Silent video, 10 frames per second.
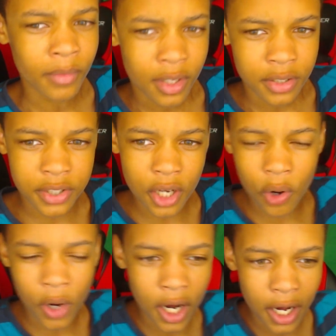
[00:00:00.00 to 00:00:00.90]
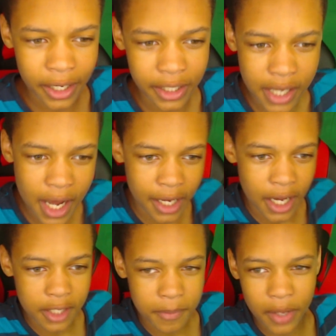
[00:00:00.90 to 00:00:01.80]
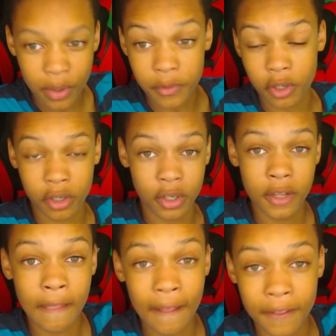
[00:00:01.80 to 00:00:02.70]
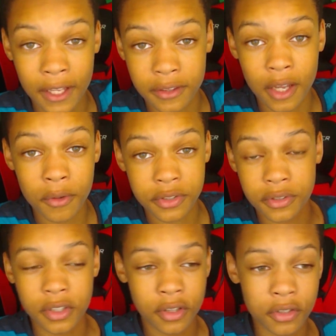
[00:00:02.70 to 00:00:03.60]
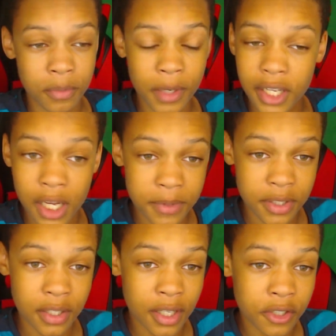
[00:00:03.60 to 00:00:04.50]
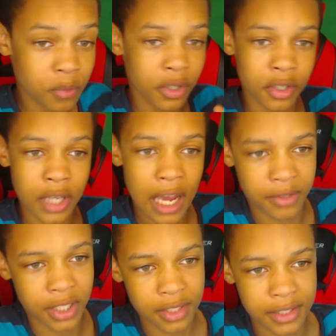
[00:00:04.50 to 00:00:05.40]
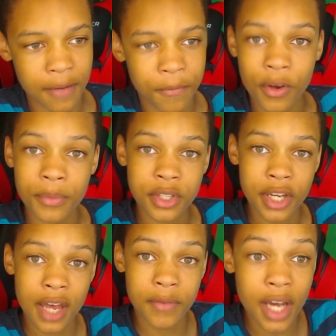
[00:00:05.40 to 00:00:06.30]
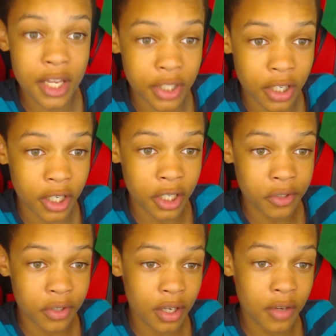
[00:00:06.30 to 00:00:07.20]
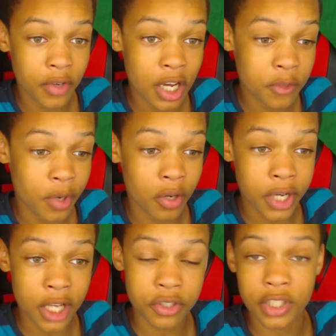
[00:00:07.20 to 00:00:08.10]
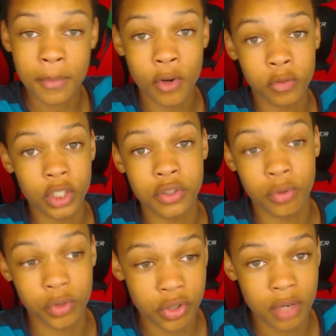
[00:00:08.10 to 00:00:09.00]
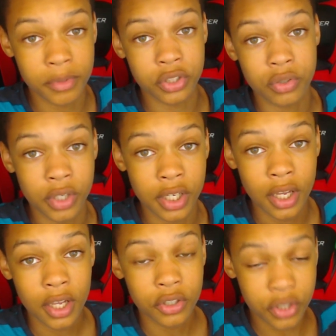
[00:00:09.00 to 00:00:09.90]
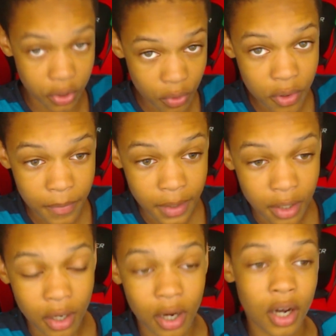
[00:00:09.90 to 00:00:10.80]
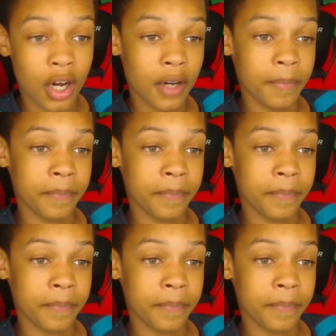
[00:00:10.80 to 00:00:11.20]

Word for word: So uh, yeah, guys, by the way, if you're that, that that was the Too Many Games thing I just wanted to advertise that from. So yeah, if you guys are gonna if you guys want to go catch a demo of one two three Slaughter Me Street two, um.